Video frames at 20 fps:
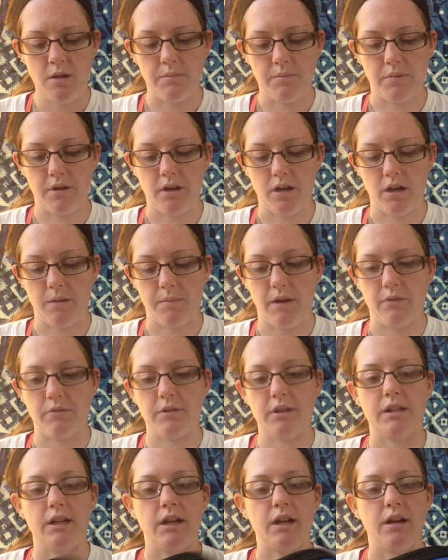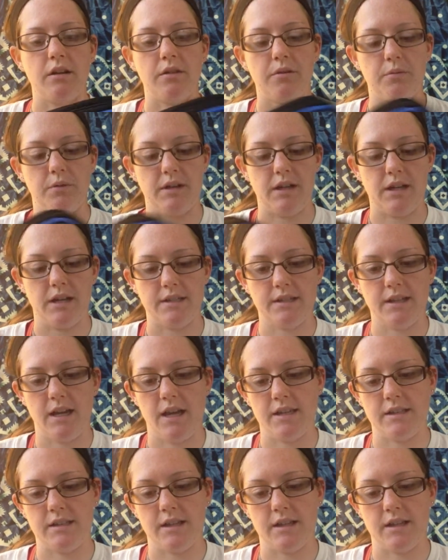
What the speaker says: But I really needed a 3DS case,